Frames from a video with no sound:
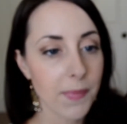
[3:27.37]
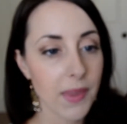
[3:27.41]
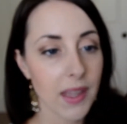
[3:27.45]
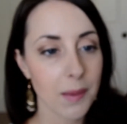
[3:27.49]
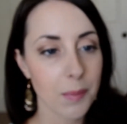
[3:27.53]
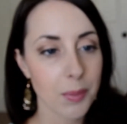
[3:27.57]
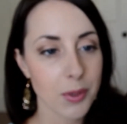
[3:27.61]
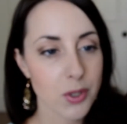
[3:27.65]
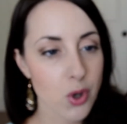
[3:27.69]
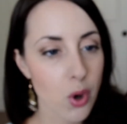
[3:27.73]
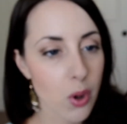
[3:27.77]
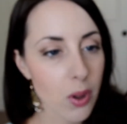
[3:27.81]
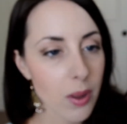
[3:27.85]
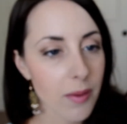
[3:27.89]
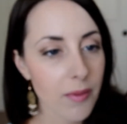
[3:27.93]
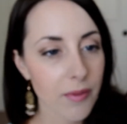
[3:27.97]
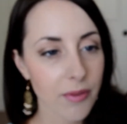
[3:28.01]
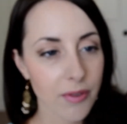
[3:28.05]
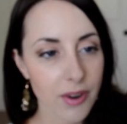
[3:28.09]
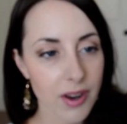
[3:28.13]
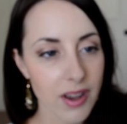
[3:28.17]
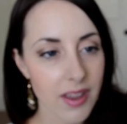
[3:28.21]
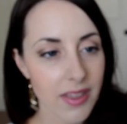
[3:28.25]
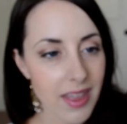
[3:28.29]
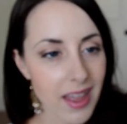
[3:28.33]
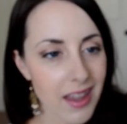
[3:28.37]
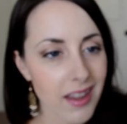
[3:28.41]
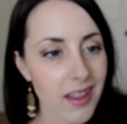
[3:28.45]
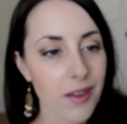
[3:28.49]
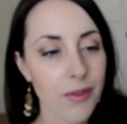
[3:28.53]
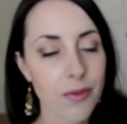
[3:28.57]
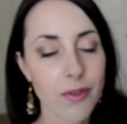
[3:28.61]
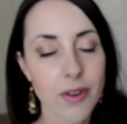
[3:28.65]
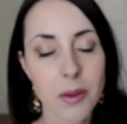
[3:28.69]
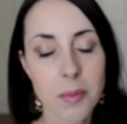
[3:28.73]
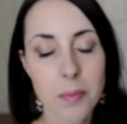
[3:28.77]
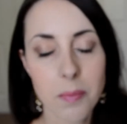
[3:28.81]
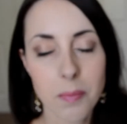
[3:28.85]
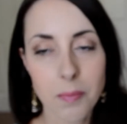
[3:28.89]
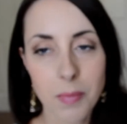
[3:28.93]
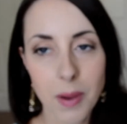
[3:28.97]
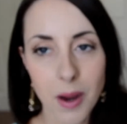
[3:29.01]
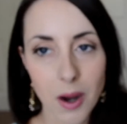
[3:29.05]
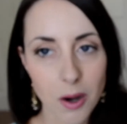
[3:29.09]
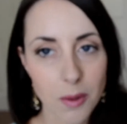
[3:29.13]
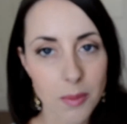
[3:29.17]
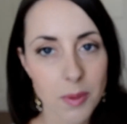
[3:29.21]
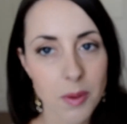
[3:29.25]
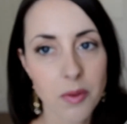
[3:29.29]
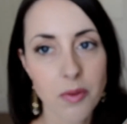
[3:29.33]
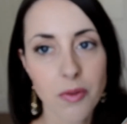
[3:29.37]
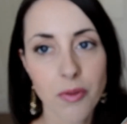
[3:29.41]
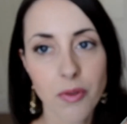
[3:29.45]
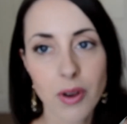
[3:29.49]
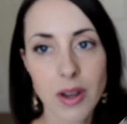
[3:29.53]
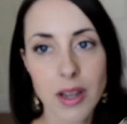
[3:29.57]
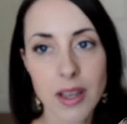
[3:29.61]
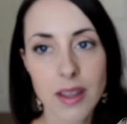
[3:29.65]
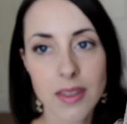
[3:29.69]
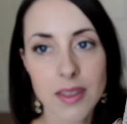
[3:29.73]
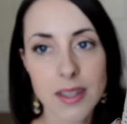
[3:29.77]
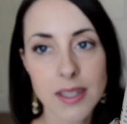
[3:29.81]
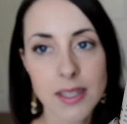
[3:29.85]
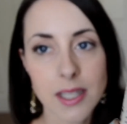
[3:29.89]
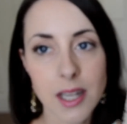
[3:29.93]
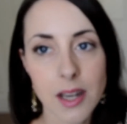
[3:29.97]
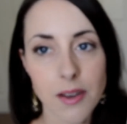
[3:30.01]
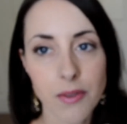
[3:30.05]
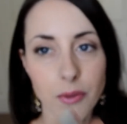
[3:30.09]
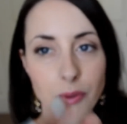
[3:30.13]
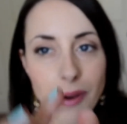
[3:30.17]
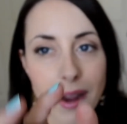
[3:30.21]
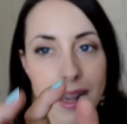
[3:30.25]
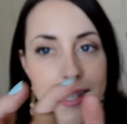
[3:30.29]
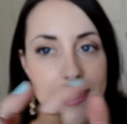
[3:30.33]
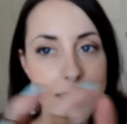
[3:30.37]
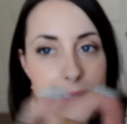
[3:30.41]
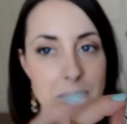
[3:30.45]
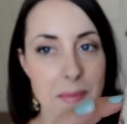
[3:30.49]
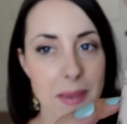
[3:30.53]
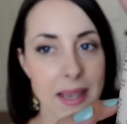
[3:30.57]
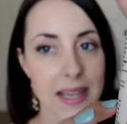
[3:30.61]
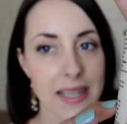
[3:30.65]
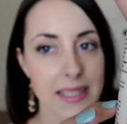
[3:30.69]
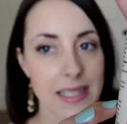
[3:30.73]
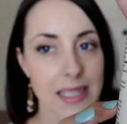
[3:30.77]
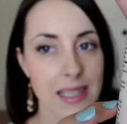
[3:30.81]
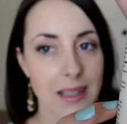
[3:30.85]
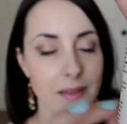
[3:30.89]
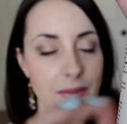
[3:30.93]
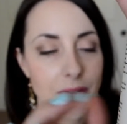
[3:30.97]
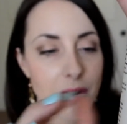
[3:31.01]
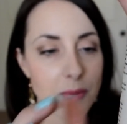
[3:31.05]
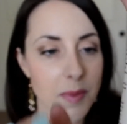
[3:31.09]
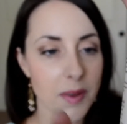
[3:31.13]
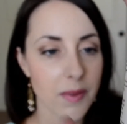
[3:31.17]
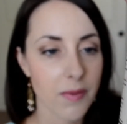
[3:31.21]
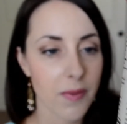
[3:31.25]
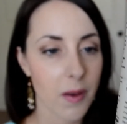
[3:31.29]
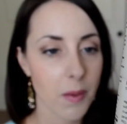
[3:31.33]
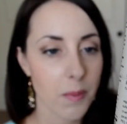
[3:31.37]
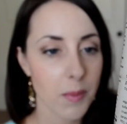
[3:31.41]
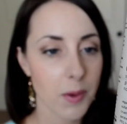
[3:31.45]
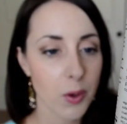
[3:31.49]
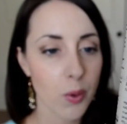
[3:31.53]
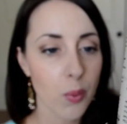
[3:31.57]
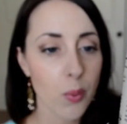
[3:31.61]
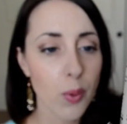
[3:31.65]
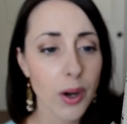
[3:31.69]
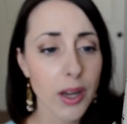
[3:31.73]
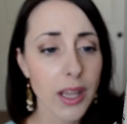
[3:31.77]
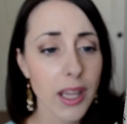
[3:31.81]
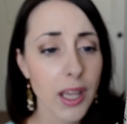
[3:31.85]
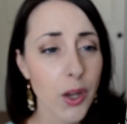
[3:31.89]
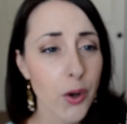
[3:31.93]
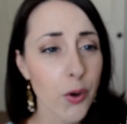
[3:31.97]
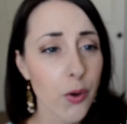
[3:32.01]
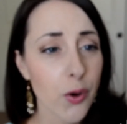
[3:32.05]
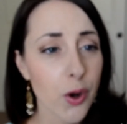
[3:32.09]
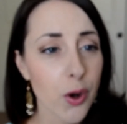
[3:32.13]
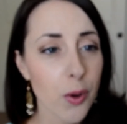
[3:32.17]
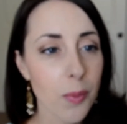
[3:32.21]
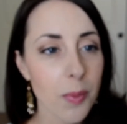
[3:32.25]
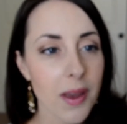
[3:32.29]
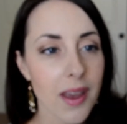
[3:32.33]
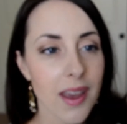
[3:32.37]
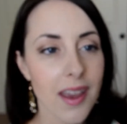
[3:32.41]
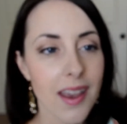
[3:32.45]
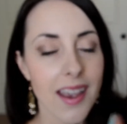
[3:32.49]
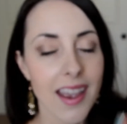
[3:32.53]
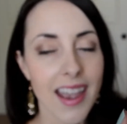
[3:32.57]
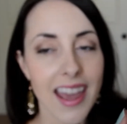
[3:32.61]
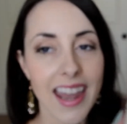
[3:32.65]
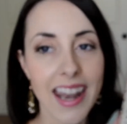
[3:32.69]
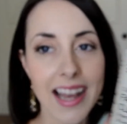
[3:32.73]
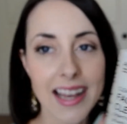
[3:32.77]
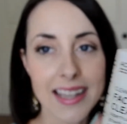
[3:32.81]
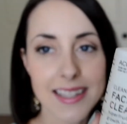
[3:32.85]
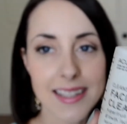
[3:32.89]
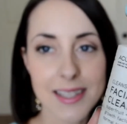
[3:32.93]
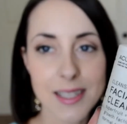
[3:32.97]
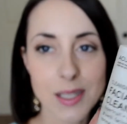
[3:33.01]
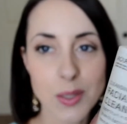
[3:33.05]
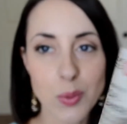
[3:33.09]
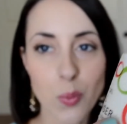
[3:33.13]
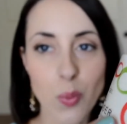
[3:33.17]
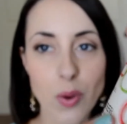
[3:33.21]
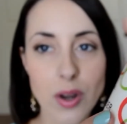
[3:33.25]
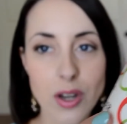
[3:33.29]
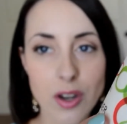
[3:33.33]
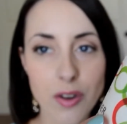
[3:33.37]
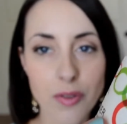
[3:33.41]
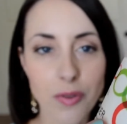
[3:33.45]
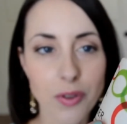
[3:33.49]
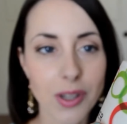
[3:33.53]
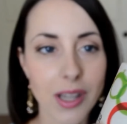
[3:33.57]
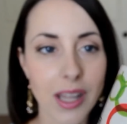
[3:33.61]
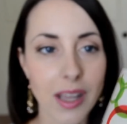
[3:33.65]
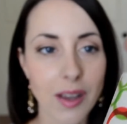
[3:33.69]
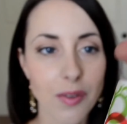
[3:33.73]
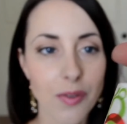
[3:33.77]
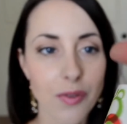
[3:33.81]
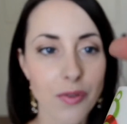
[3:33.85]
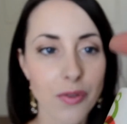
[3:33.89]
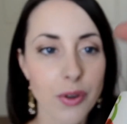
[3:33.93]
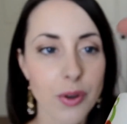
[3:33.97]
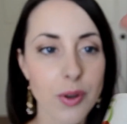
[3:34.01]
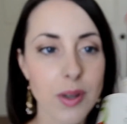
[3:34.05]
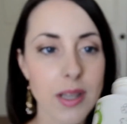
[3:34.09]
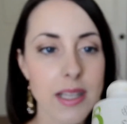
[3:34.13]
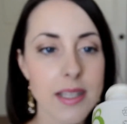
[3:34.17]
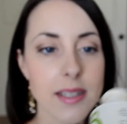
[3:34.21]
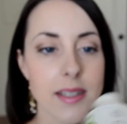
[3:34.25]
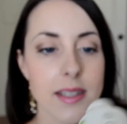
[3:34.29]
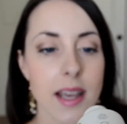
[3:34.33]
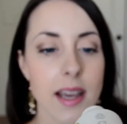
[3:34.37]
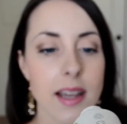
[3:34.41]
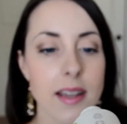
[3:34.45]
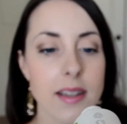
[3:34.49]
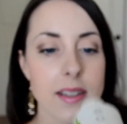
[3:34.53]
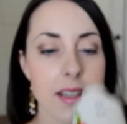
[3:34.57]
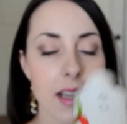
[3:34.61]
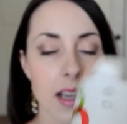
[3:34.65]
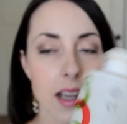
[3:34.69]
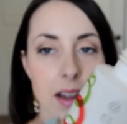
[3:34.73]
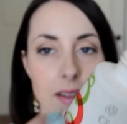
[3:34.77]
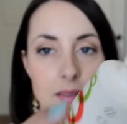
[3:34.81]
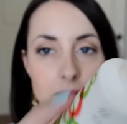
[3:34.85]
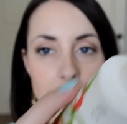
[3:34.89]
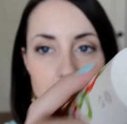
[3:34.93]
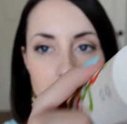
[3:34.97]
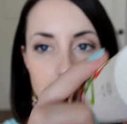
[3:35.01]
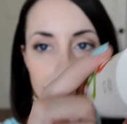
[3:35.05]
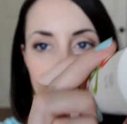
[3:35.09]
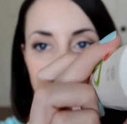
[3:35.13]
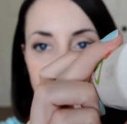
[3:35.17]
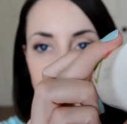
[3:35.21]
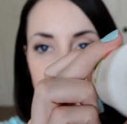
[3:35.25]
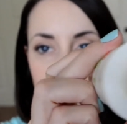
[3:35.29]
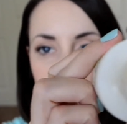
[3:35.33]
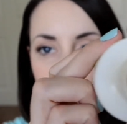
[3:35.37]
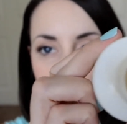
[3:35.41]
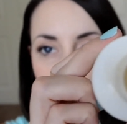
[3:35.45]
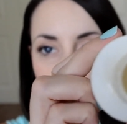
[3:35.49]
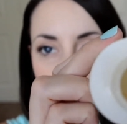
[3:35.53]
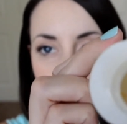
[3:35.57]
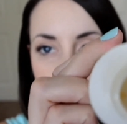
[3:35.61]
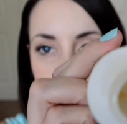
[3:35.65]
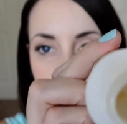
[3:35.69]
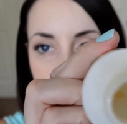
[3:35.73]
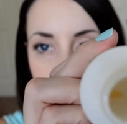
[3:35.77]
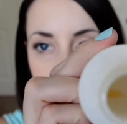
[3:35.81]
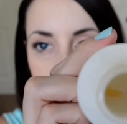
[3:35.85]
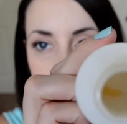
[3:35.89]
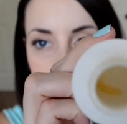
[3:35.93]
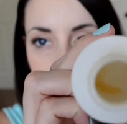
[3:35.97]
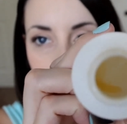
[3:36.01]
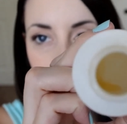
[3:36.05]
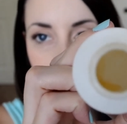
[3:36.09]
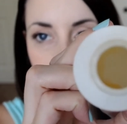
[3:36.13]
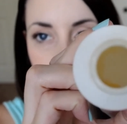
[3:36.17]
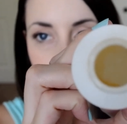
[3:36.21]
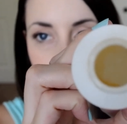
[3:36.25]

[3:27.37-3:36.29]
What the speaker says: petroleum-free, phthalate-free, paraben-free. This stuff rates amazing from the Environmental Working Group. It has this wonderful like fruity scent, and I think there's a teeny tiny